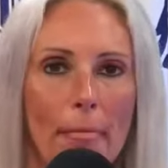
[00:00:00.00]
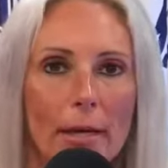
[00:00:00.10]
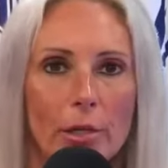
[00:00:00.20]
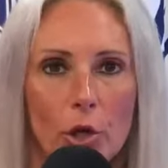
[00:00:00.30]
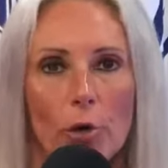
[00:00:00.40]

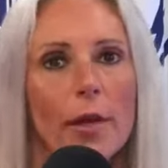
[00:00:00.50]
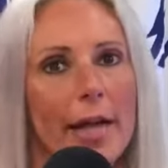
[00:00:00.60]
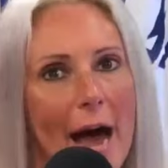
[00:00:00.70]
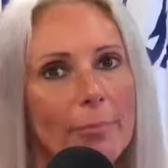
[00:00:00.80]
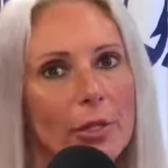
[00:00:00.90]
you're the
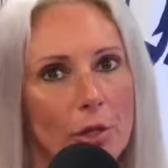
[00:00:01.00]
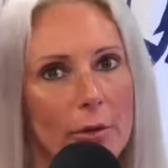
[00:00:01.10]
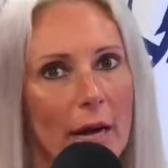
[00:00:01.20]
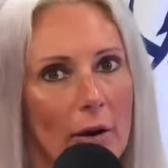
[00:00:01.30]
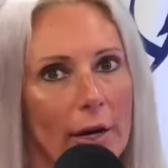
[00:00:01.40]
captain. You
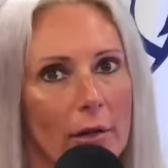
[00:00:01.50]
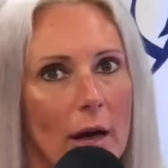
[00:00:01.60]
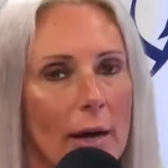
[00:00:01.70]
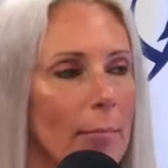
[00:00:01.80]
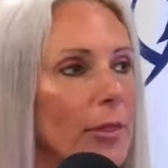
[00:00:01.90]
carry a
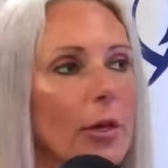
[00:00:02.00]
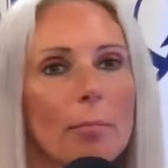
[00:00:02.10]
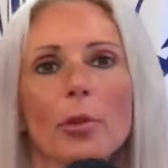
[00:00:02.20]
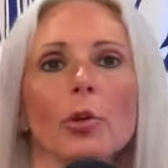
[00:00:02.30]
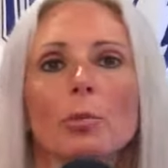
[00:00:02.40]
lot of,
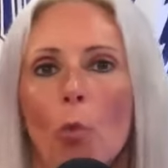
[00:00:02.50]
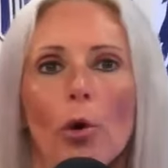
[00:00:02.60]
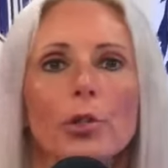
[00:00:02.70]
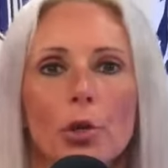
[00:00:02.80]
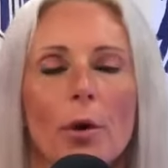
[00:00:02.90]
but there's
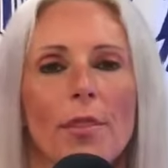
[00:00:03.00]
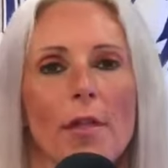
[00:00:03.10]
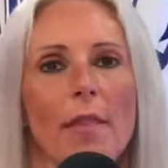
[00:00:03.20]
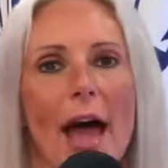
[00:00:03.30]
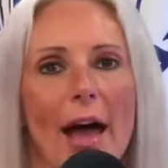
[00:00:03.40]
more to it
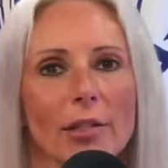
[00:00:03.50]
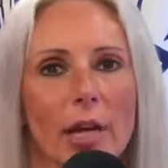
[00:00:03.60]
than that.